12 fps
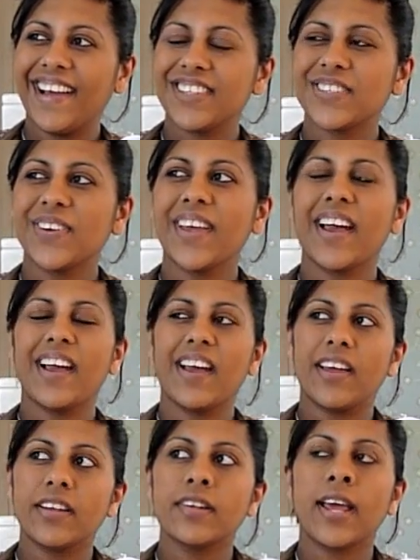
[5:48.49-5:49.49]
So yeah,
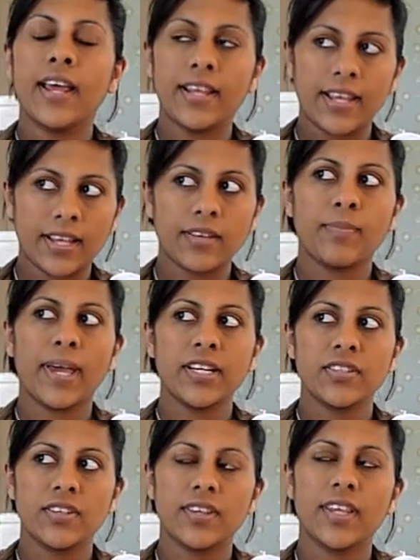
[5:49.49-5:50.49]
back
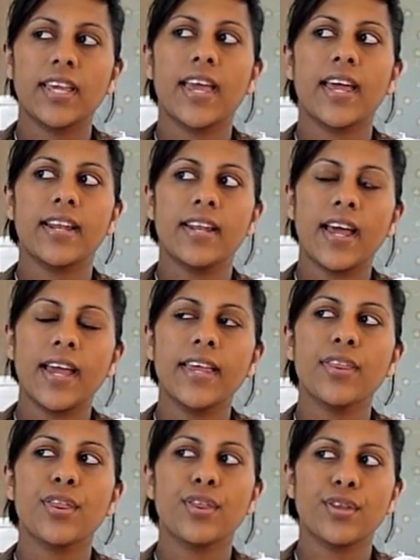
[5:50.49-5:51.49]
to the thing, at
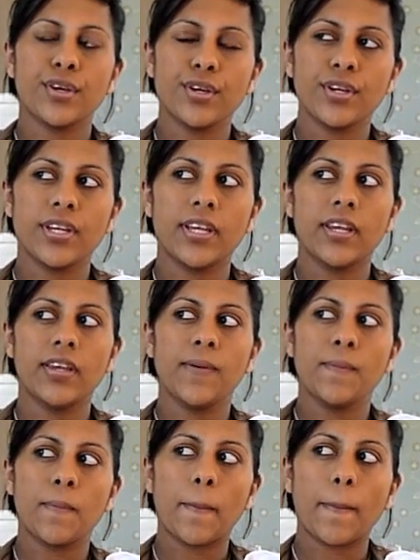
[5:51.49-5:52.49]
9:30,
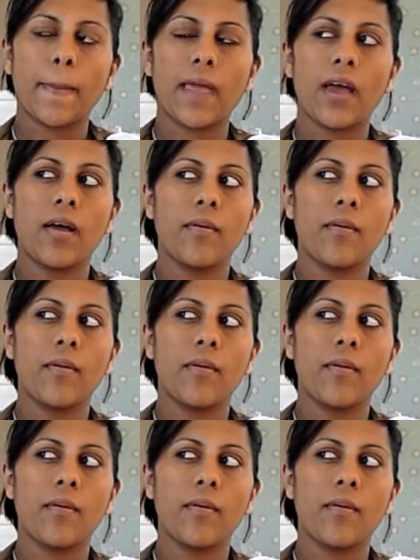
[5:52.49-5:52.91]
I